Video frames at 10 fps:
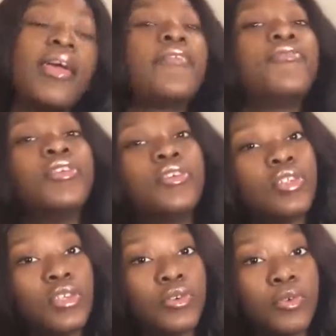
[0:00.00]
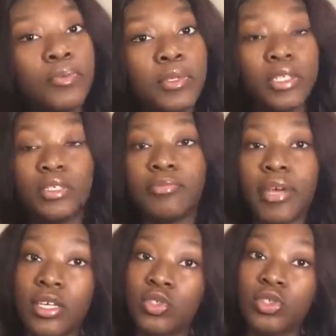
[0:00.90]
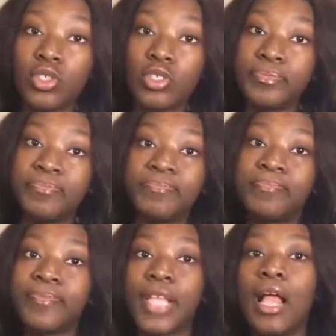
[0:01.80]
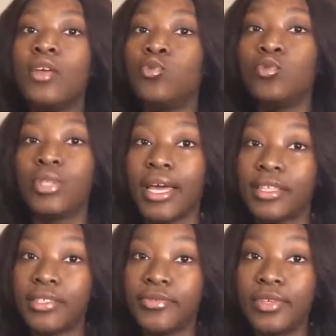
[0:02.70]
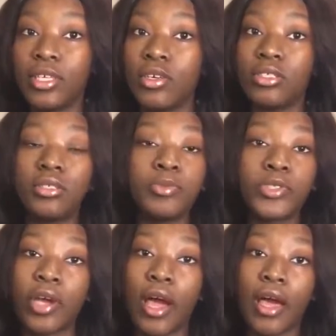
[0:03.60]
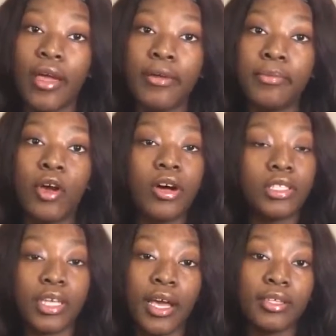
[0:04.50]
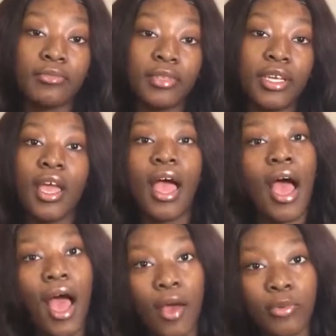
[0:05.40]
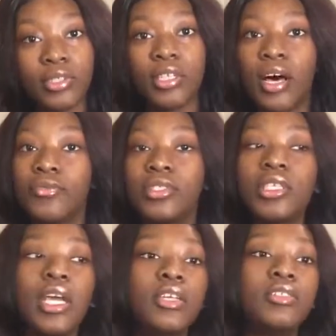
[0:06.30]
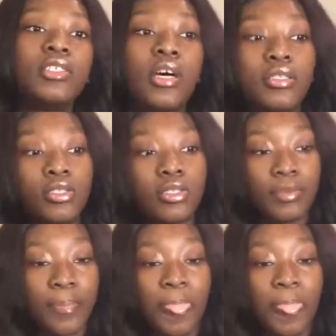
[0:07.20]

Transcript: If you're new, please make sure you like this video and subscribe. Contact me. I would love to get in touch